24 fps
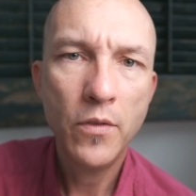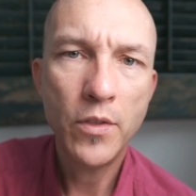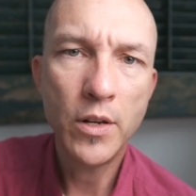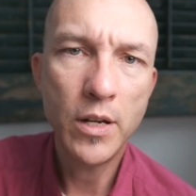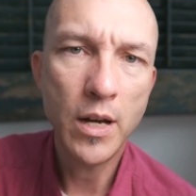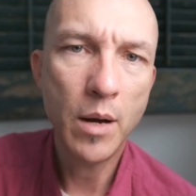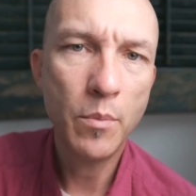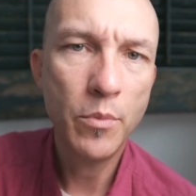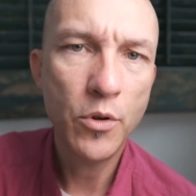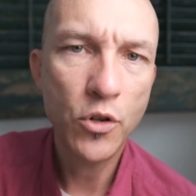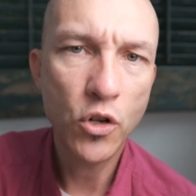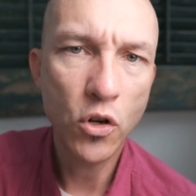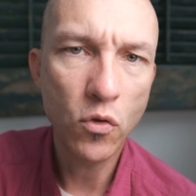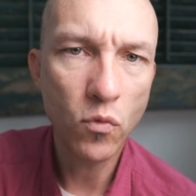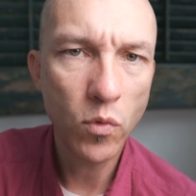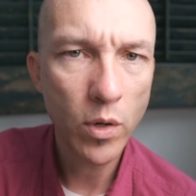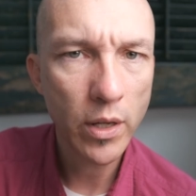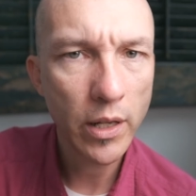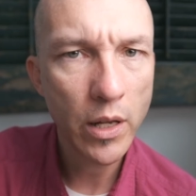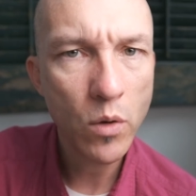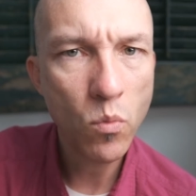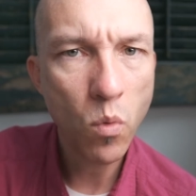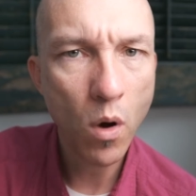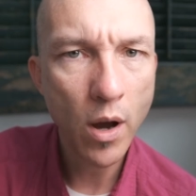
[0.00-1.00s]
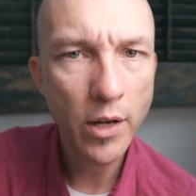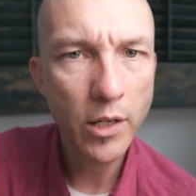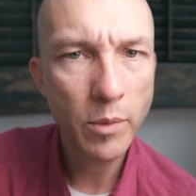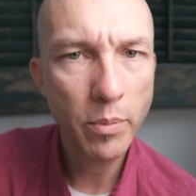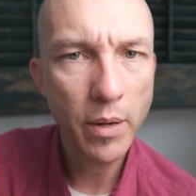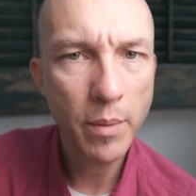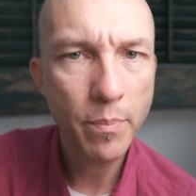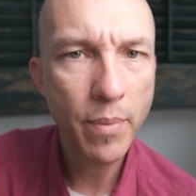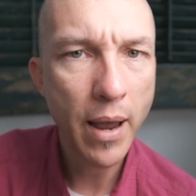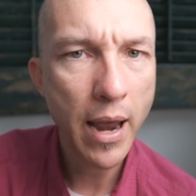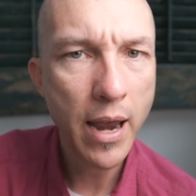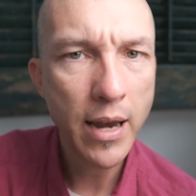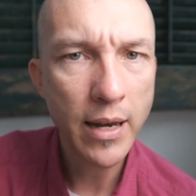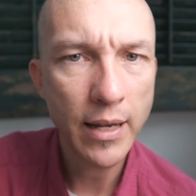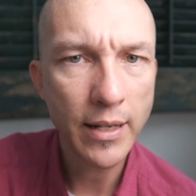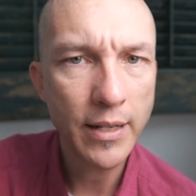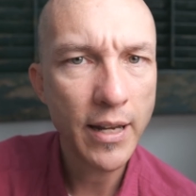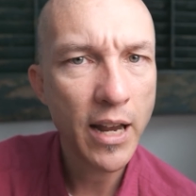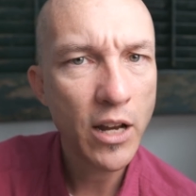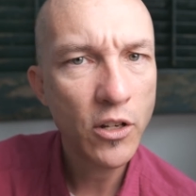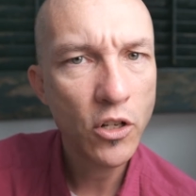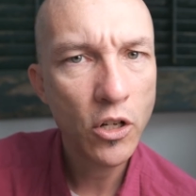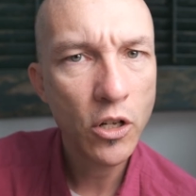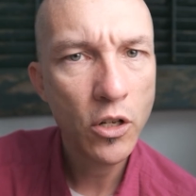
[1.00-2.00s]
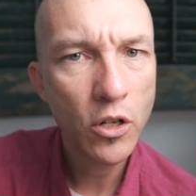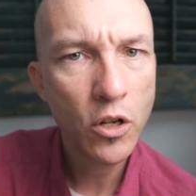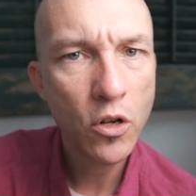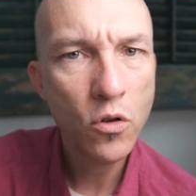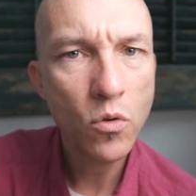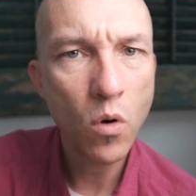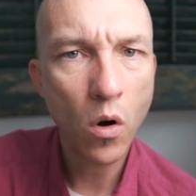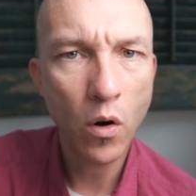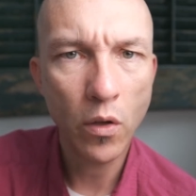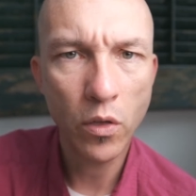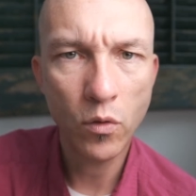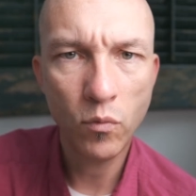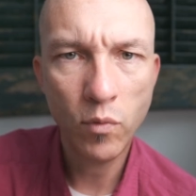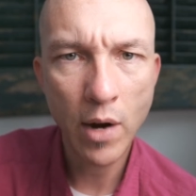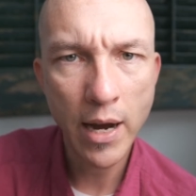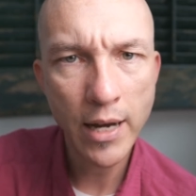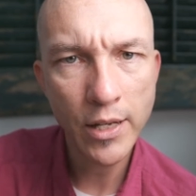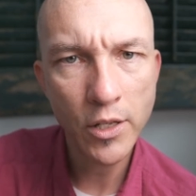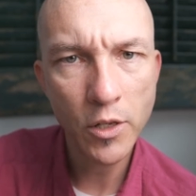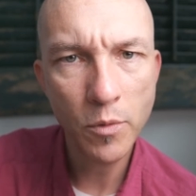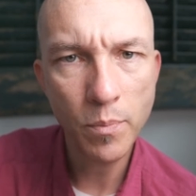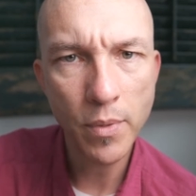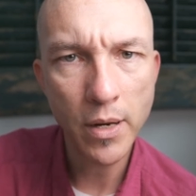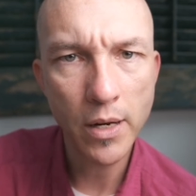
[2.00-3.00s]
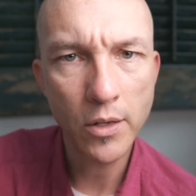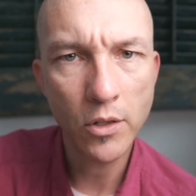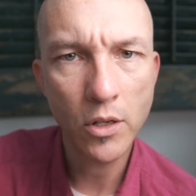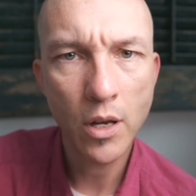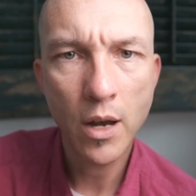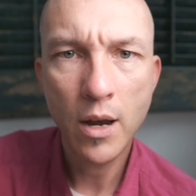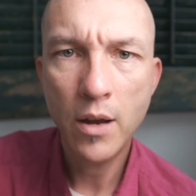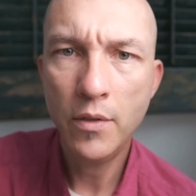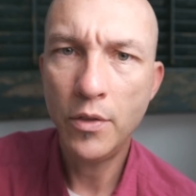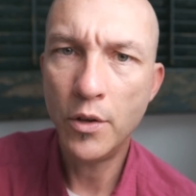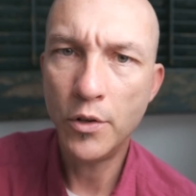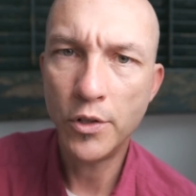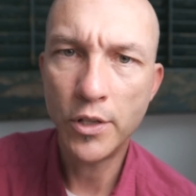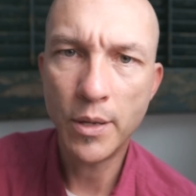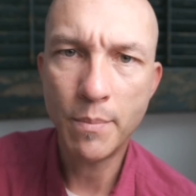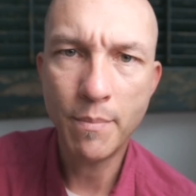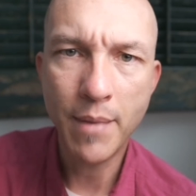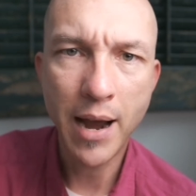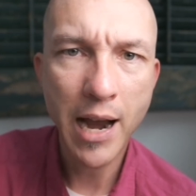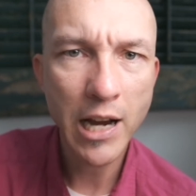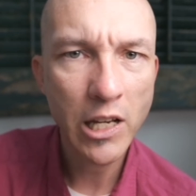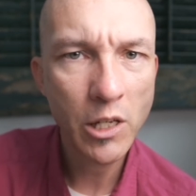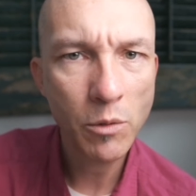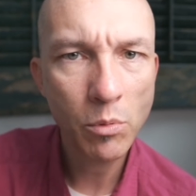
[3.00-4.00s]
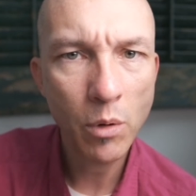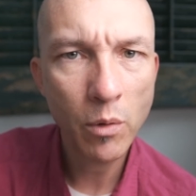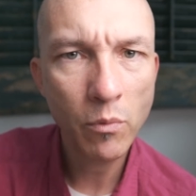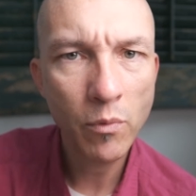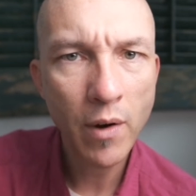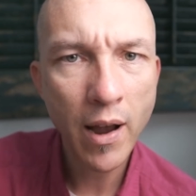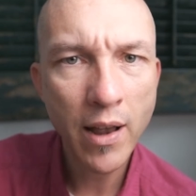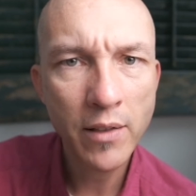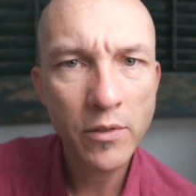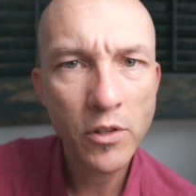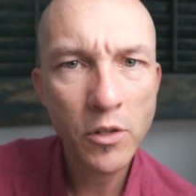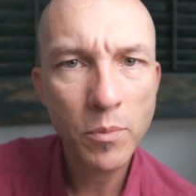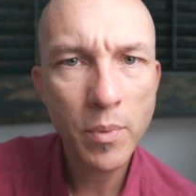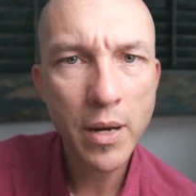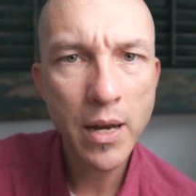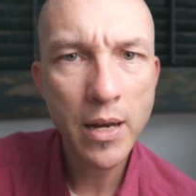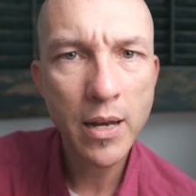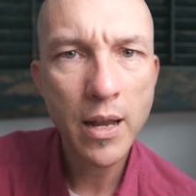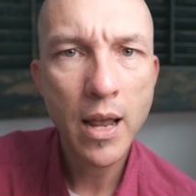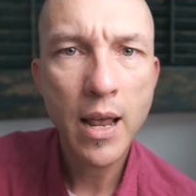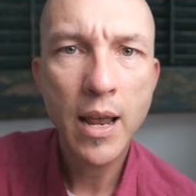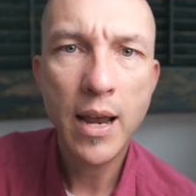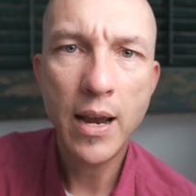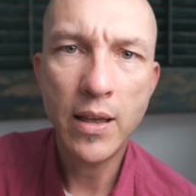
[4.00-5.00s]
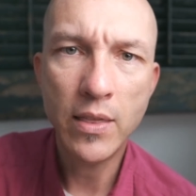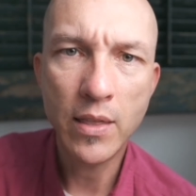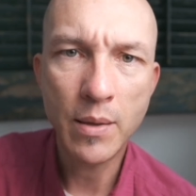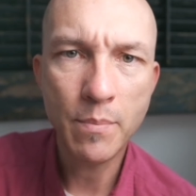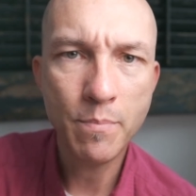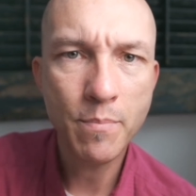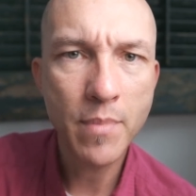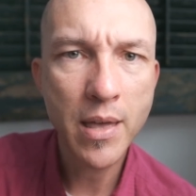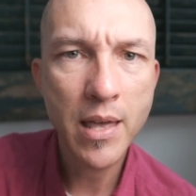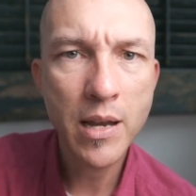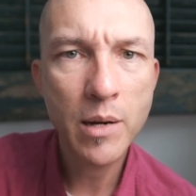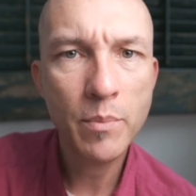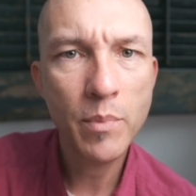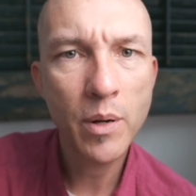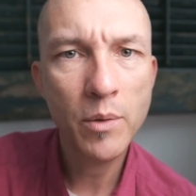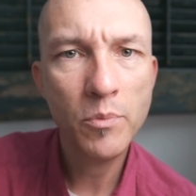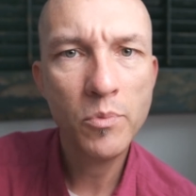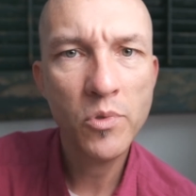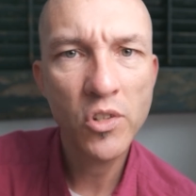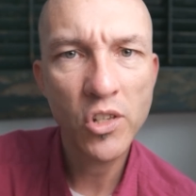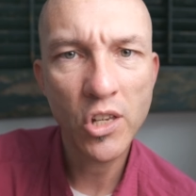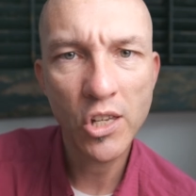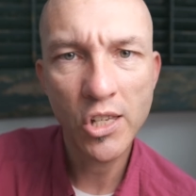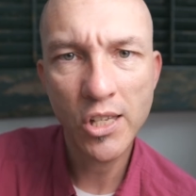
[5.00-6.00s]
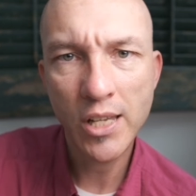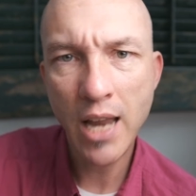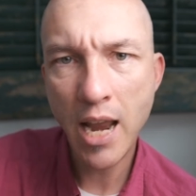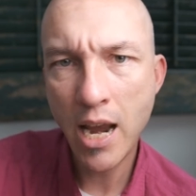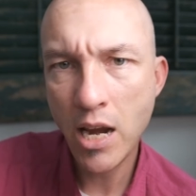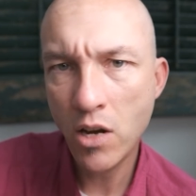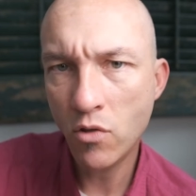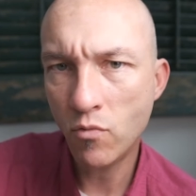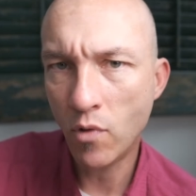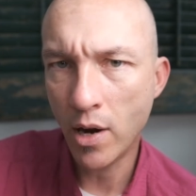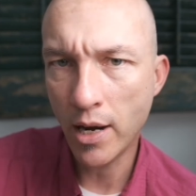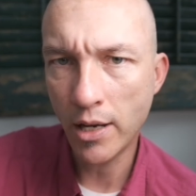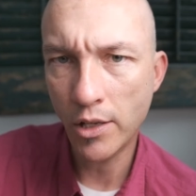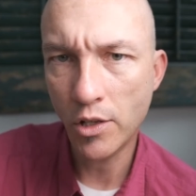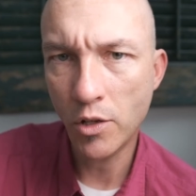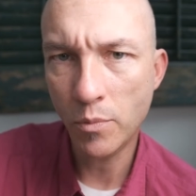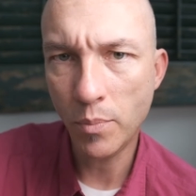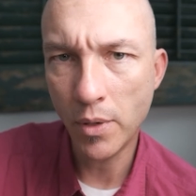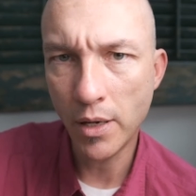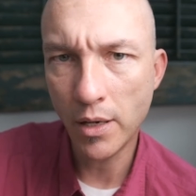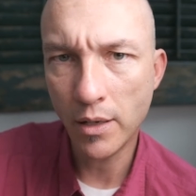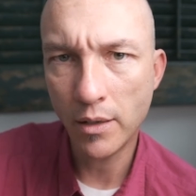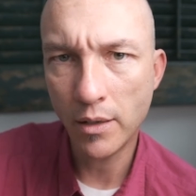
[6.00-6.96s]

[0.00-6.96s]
The numbers you really want to be paying attention to are the write speeds. There's the maximum write speed and the minimum sustained write speed.